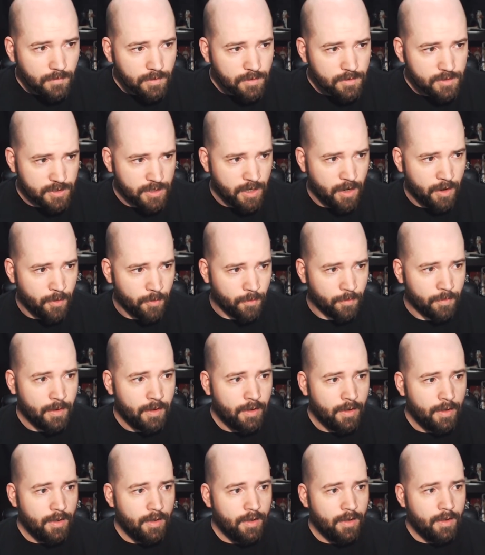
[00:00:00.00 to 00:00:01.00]
So,
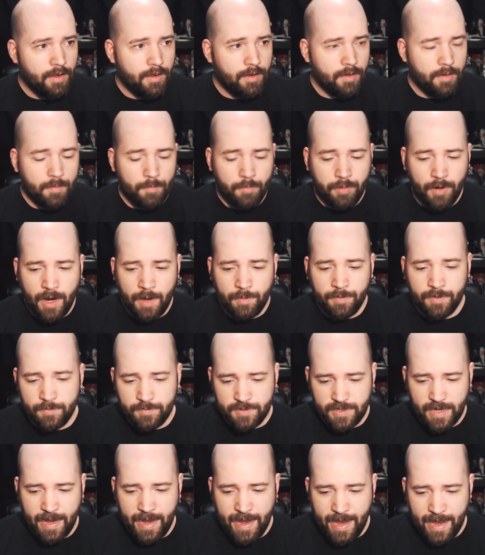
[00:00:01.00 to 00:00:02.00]

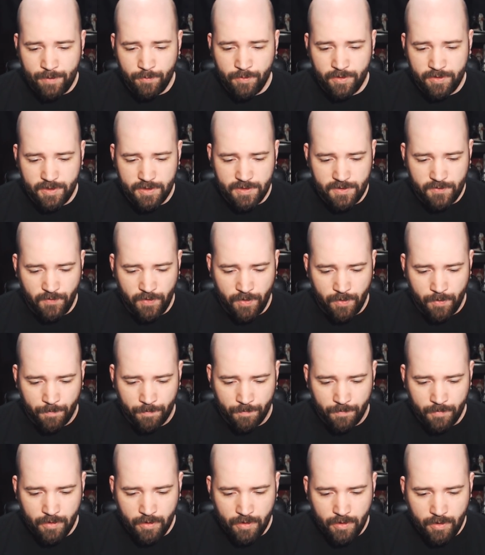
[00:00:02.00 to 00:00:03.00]
problems I had with this
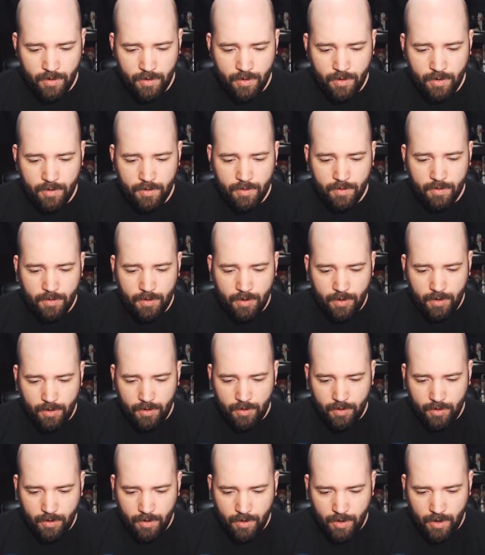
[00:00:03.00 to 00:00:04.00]
film.
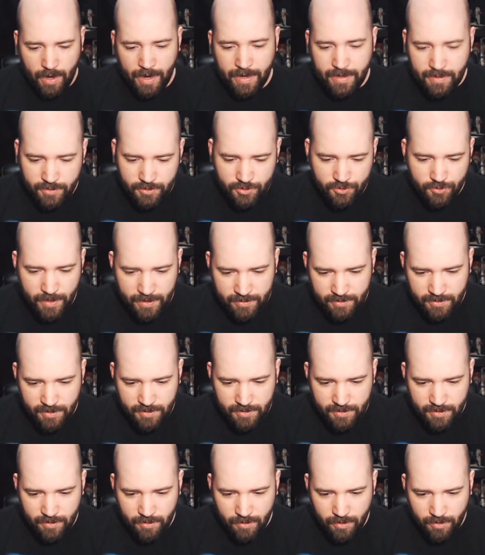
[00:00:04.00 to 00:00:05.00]
I addressed
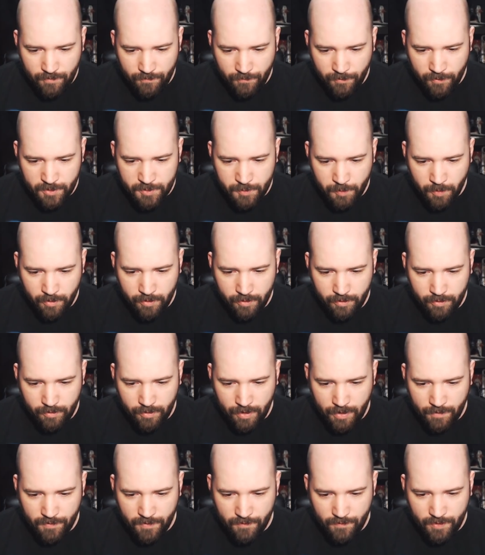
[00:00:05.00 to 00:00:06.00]
this in the first part
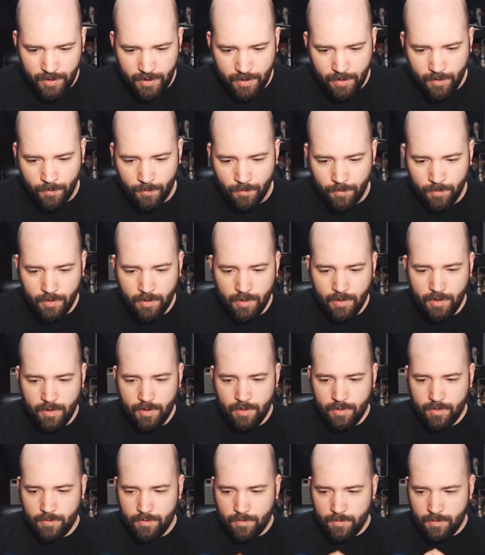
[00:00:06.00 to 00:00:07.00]
of the video.
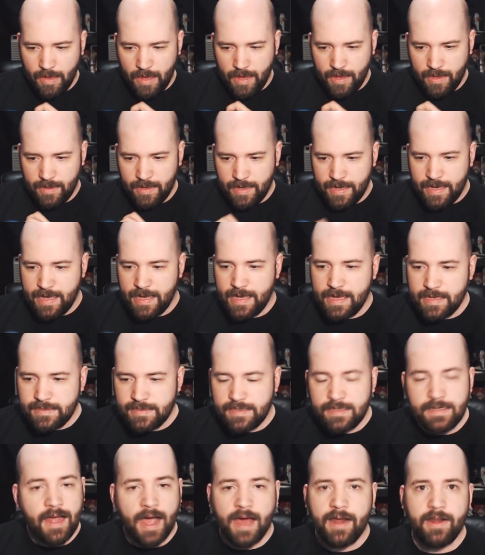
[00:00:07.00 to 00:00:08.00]

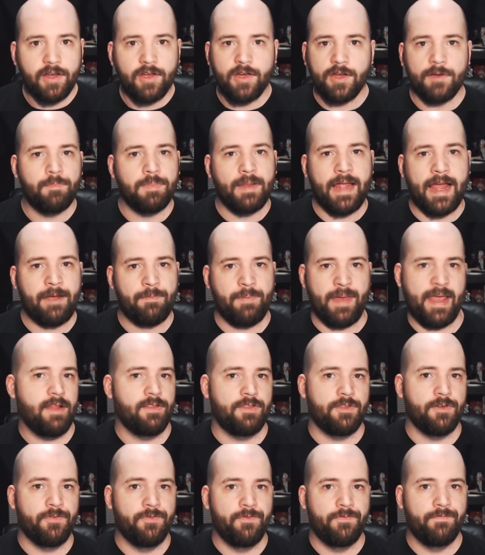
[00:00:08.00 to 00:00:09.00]
It's not a good Black
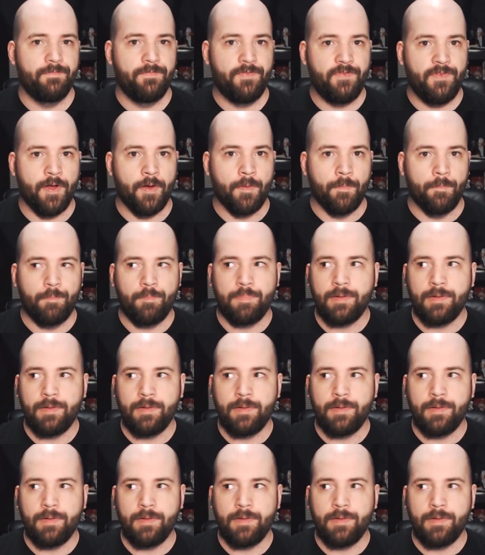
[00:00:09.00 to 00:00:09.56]
Panther film.